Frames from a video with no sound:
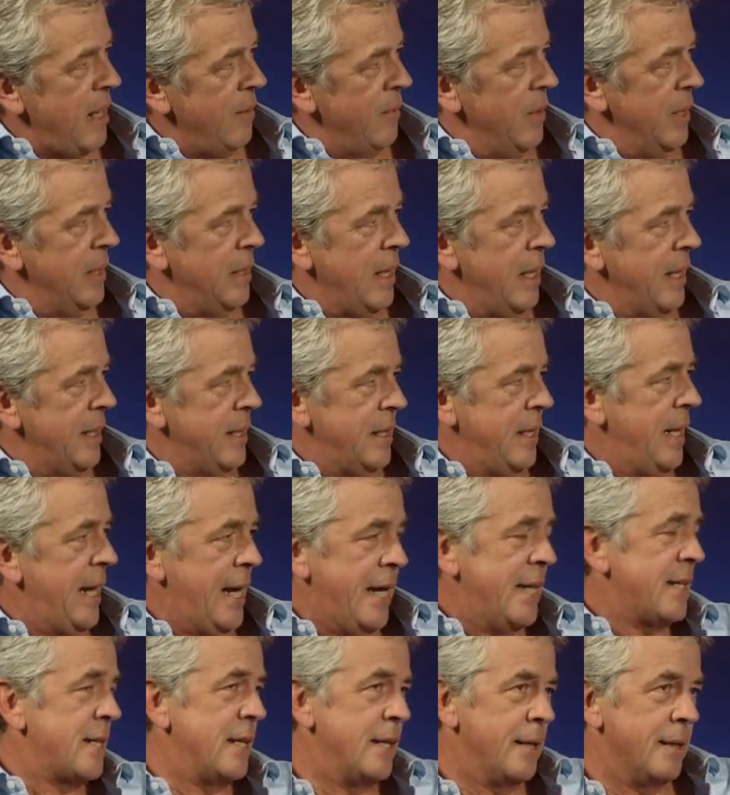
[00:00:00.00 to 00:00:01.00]
It
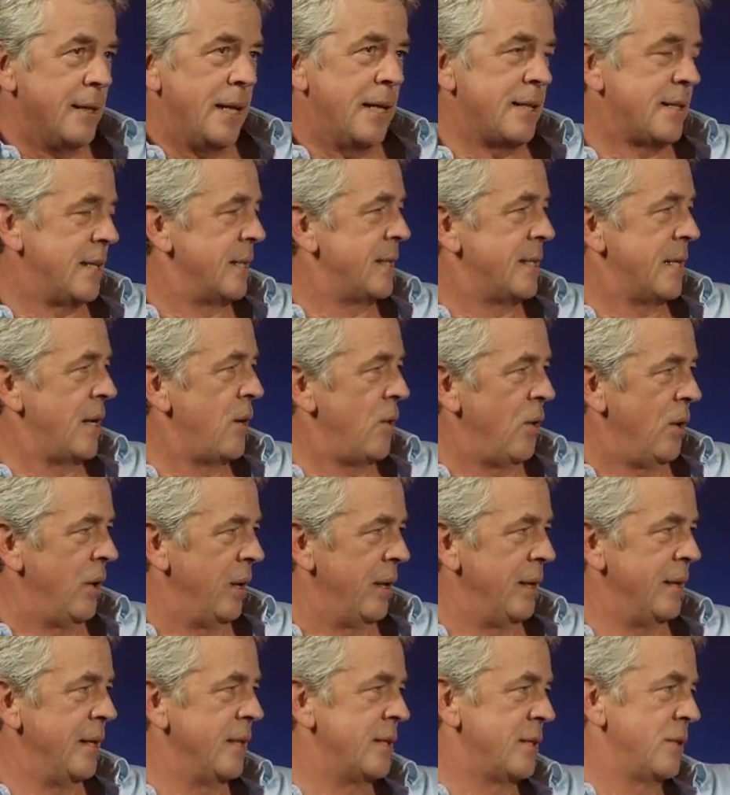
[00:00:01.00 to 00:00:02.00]
isn't necessarily
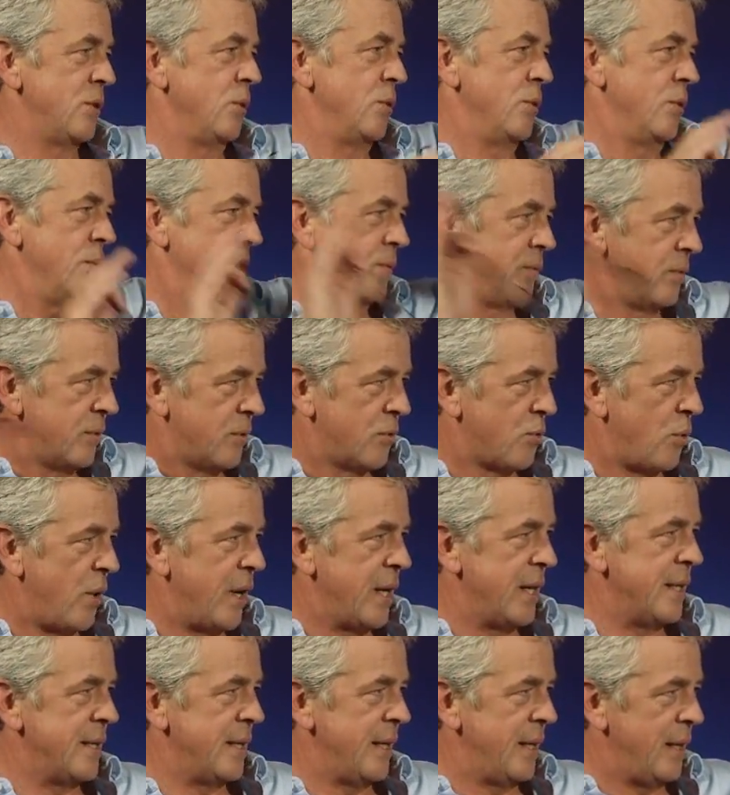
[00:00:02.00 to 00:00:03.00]
this sort of
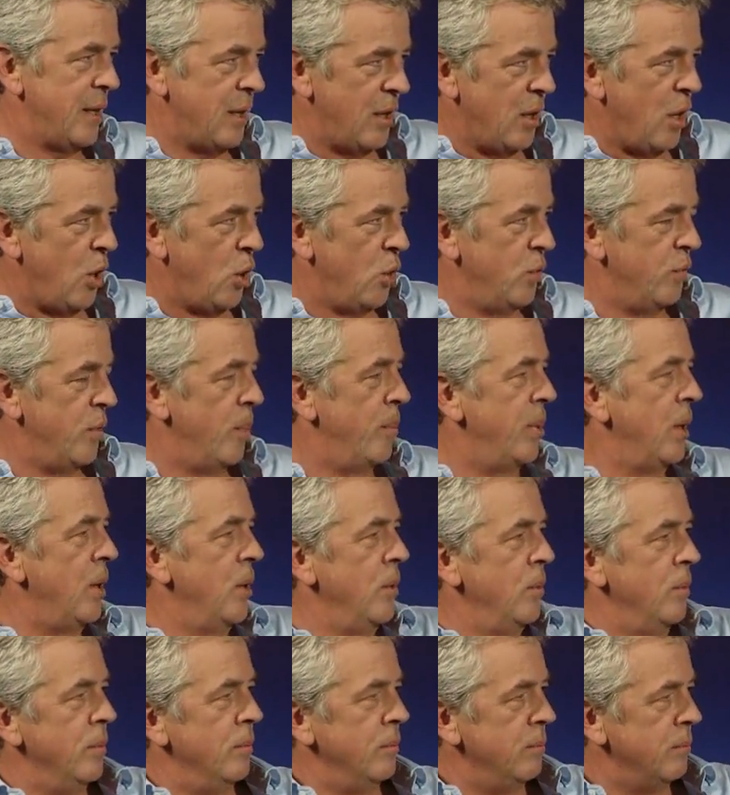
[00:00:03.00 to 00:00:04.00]
crazy,
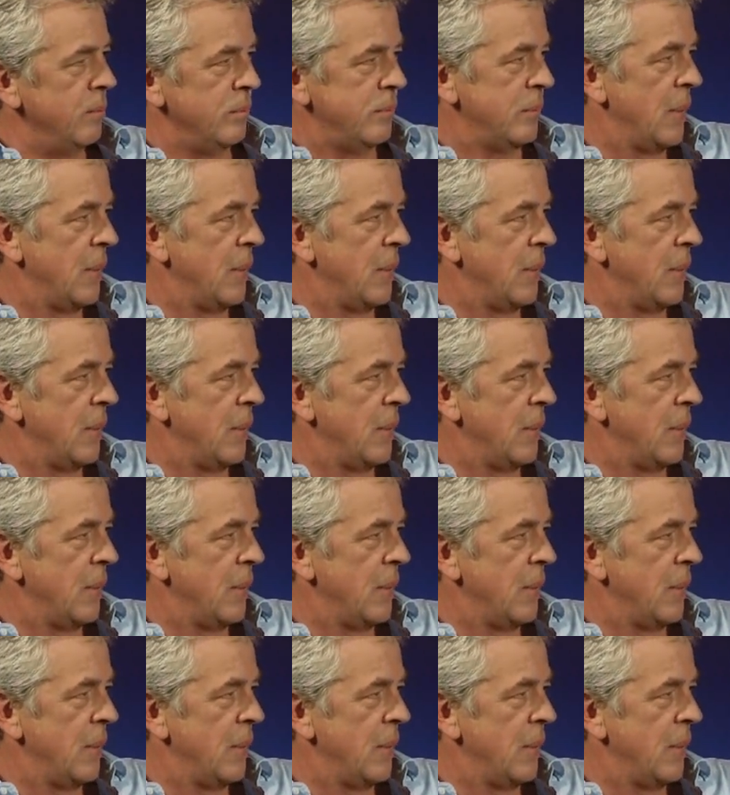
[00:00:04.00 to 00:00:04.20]
overblown,